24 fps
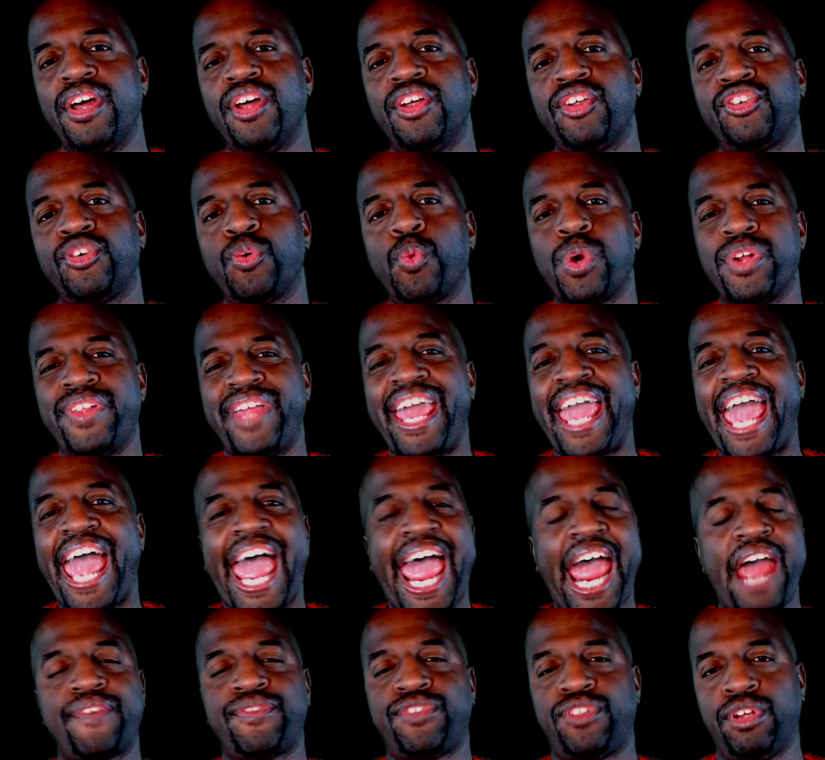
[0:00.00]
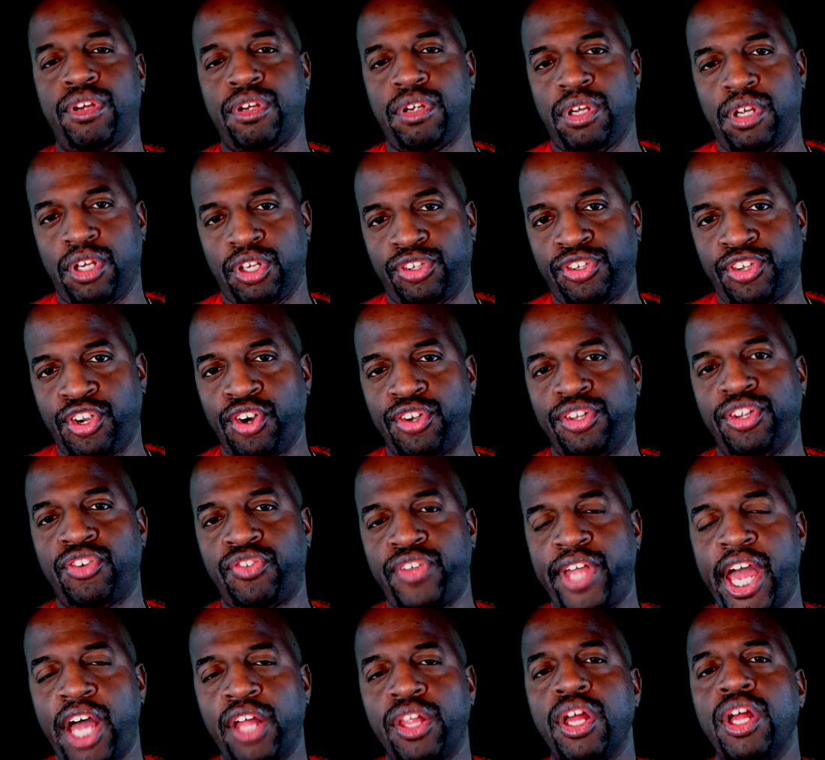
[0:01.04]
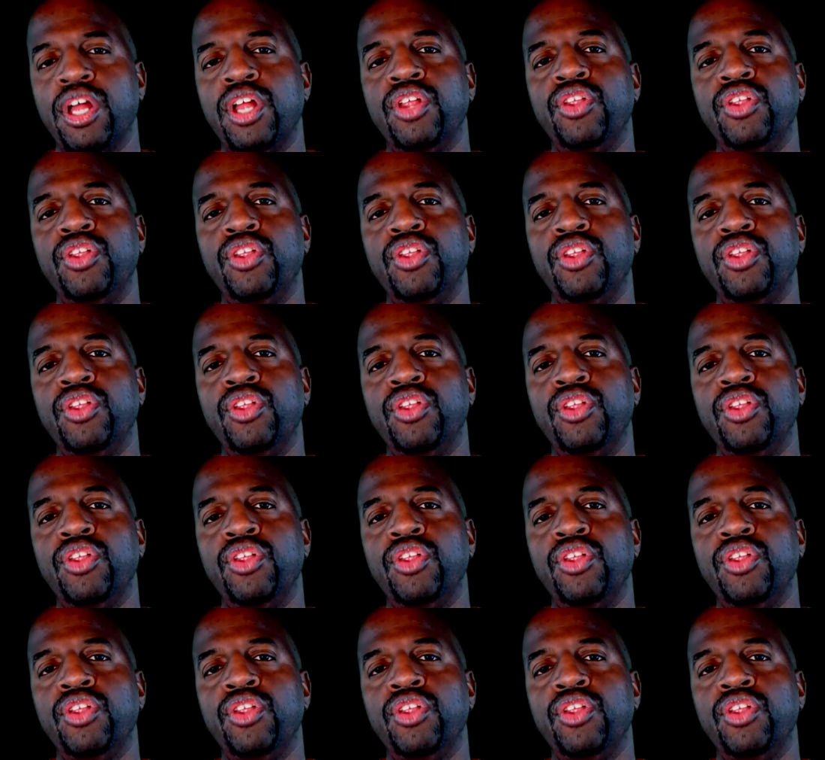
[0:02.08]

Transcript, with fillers: so where they have to turn this down.